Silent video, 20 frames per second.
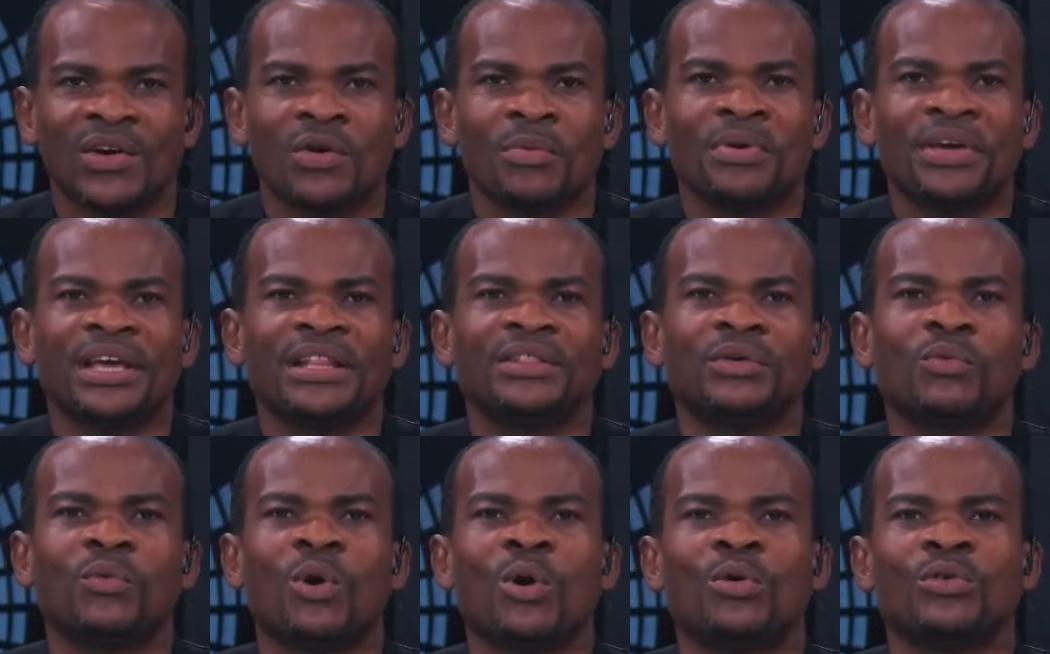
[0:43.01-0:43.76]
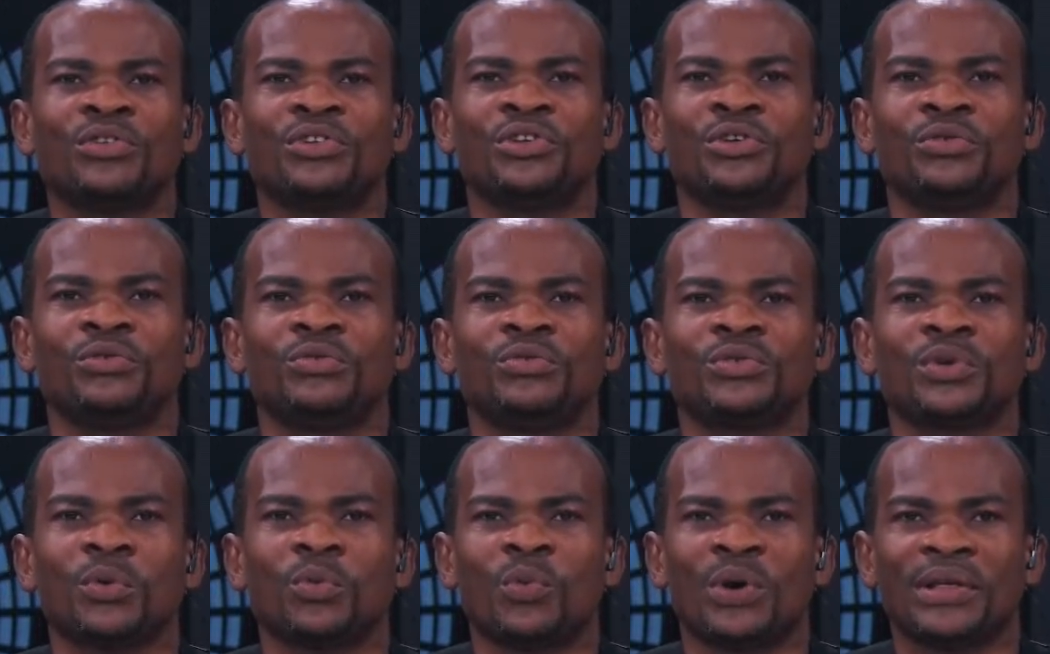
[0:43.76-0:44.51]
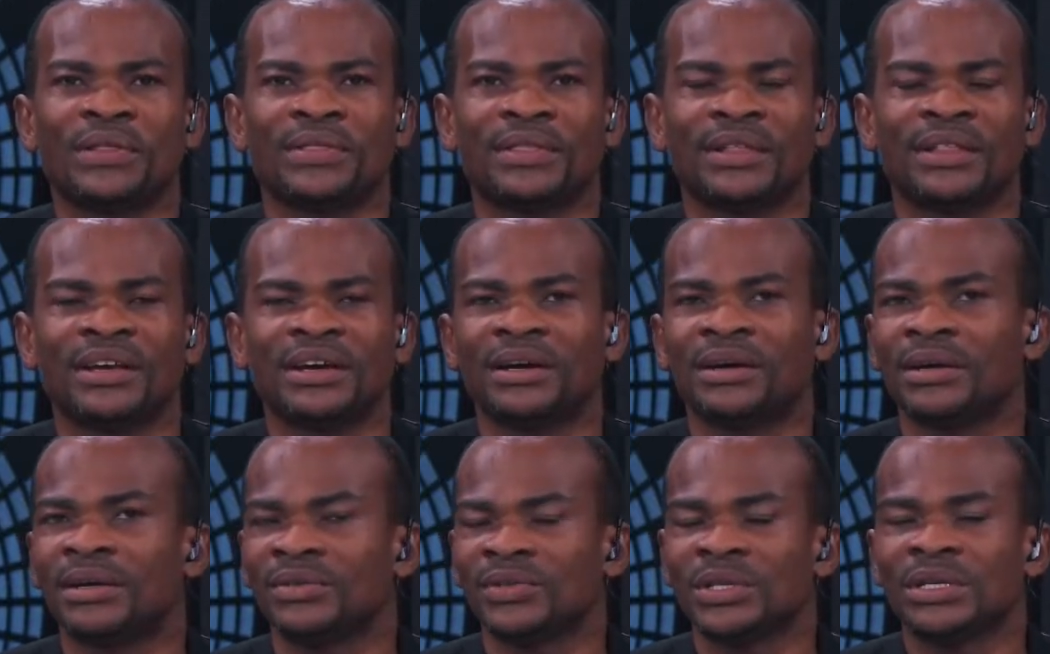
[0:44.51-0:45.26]
We begin the world news with
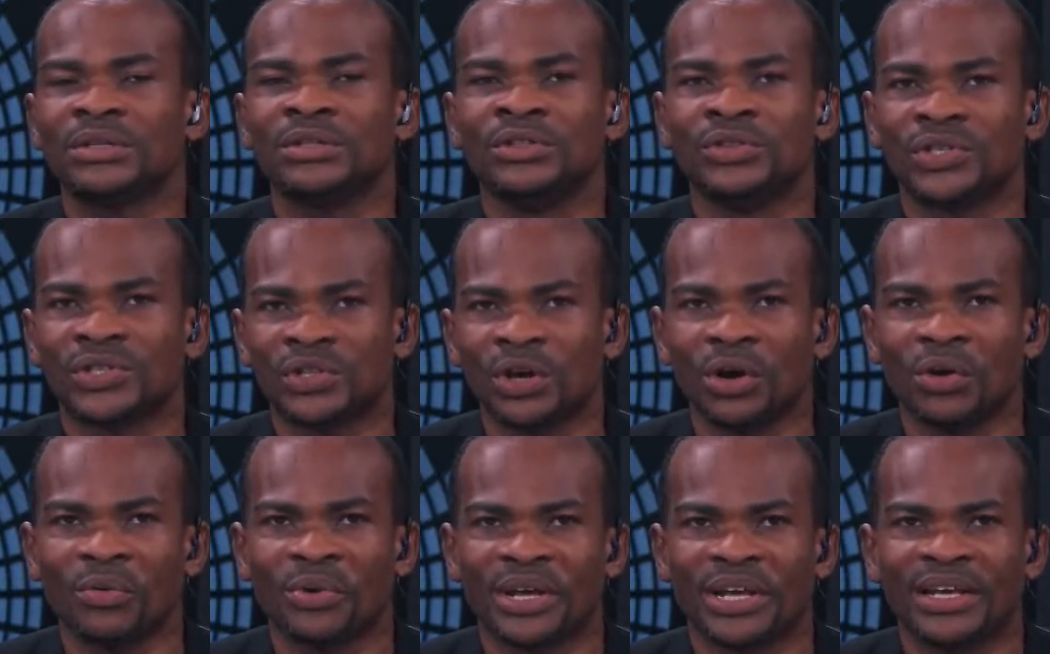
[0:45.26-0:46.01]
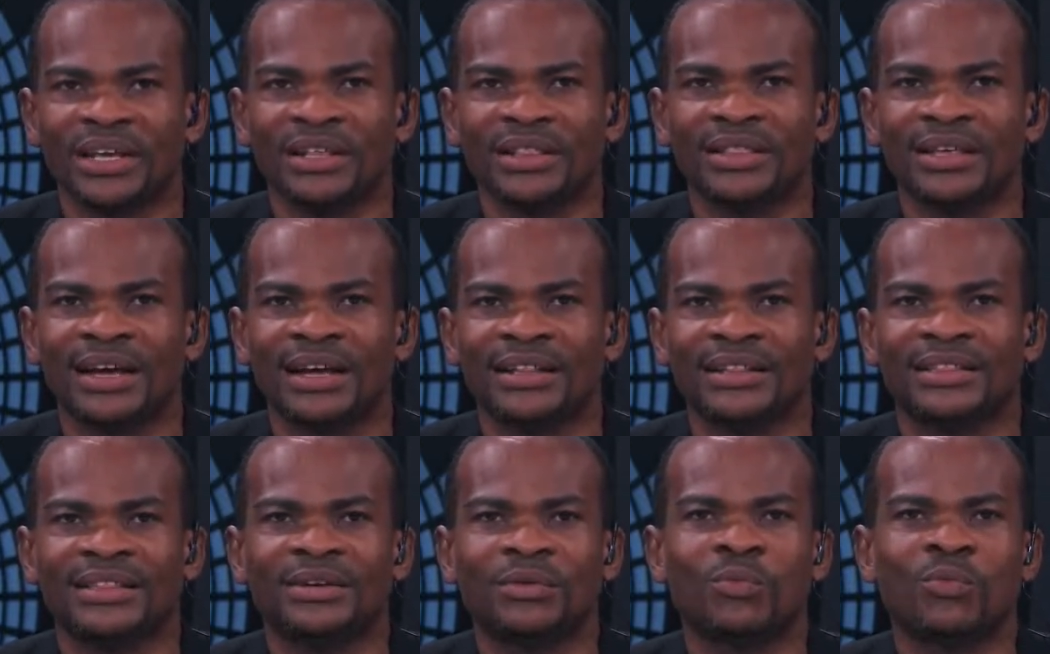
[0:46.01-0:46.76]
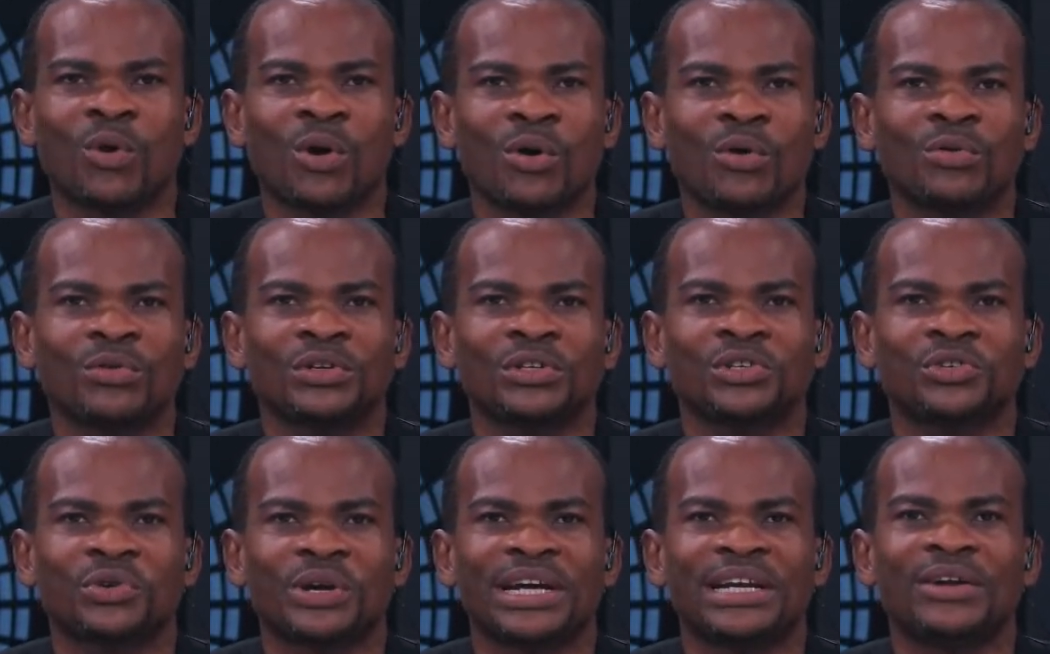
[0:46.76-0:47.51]
the story that the World
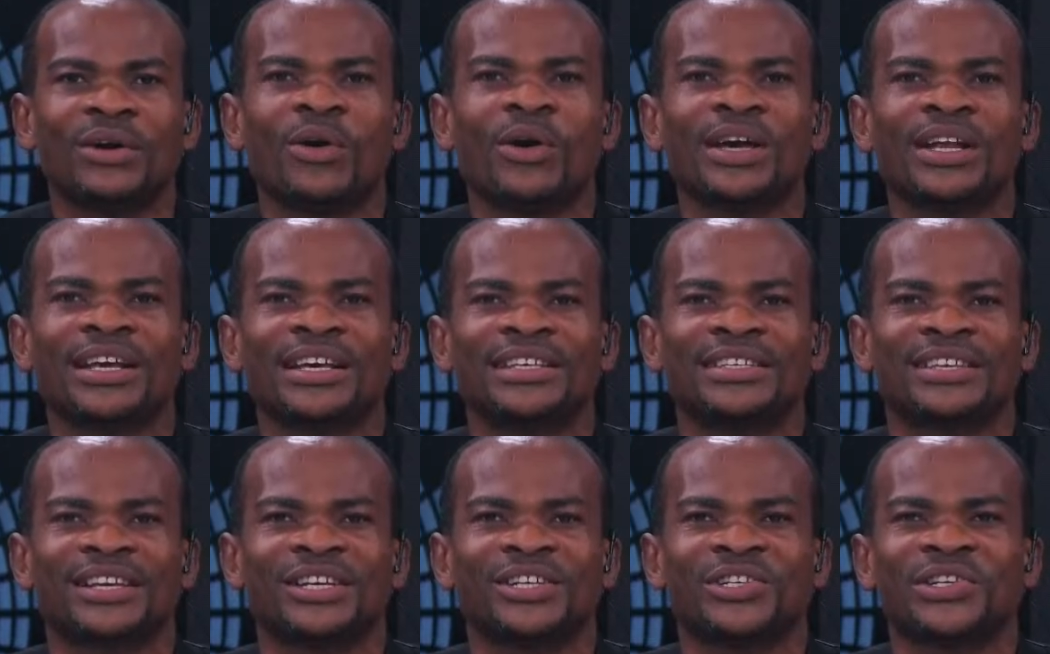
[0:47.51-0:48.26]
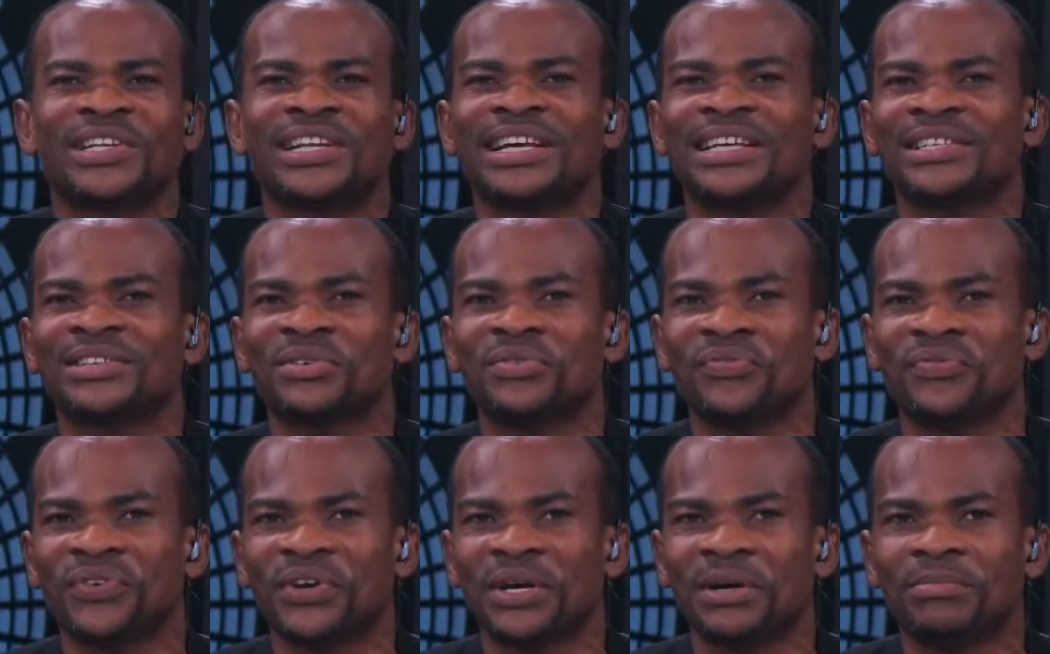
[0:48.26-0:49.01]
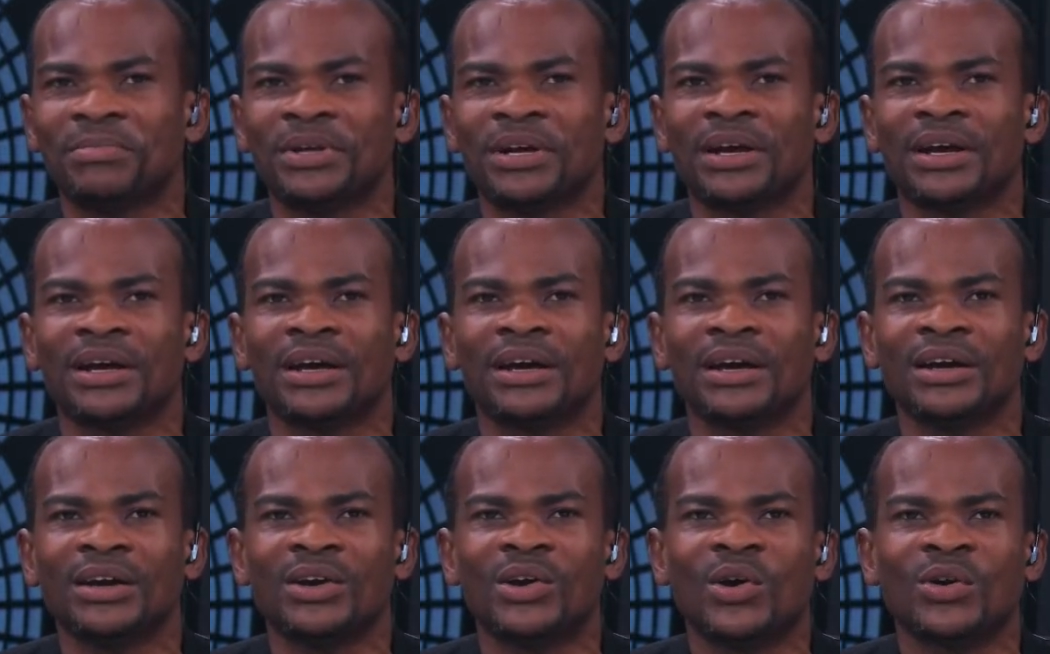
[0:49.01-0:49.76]
Trade Organization has confirmed
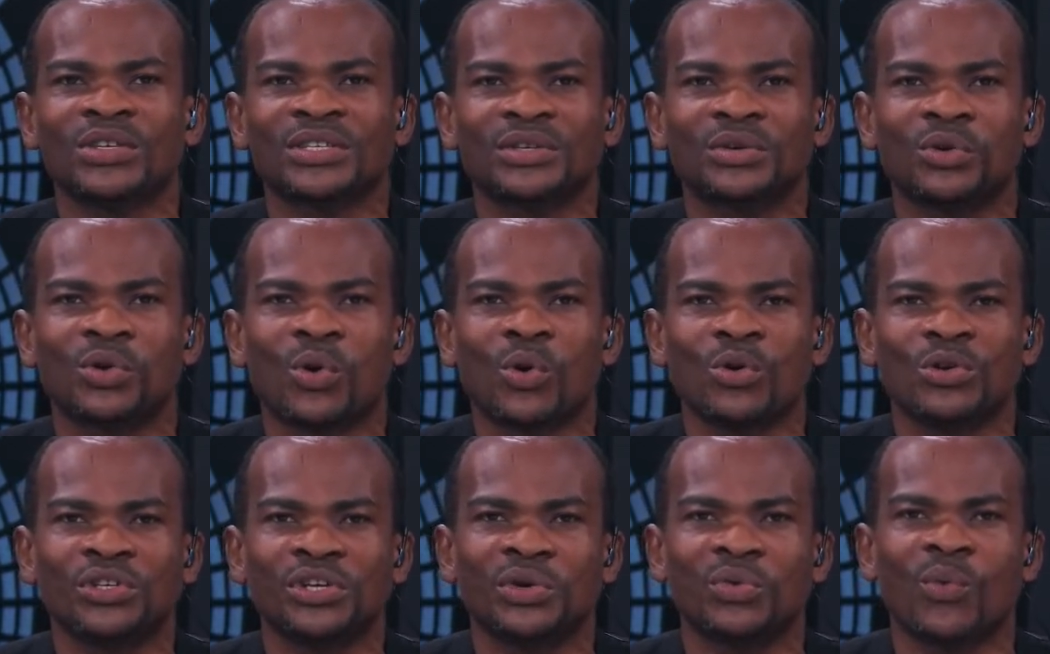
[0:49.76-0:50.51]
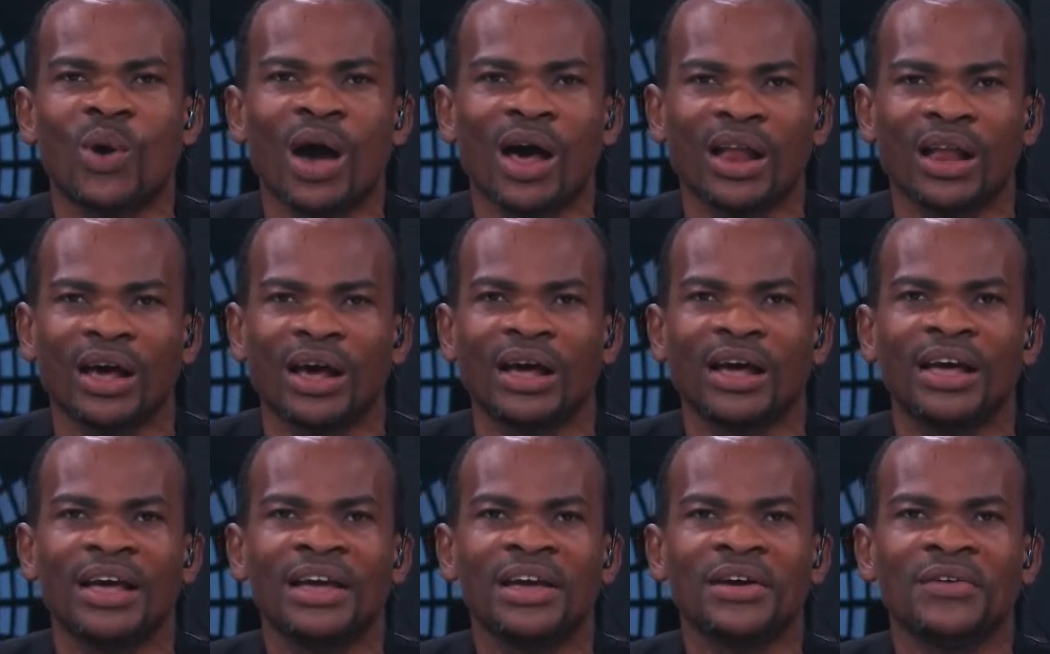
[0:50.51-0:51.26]
Ngozi Okonjo-Iweala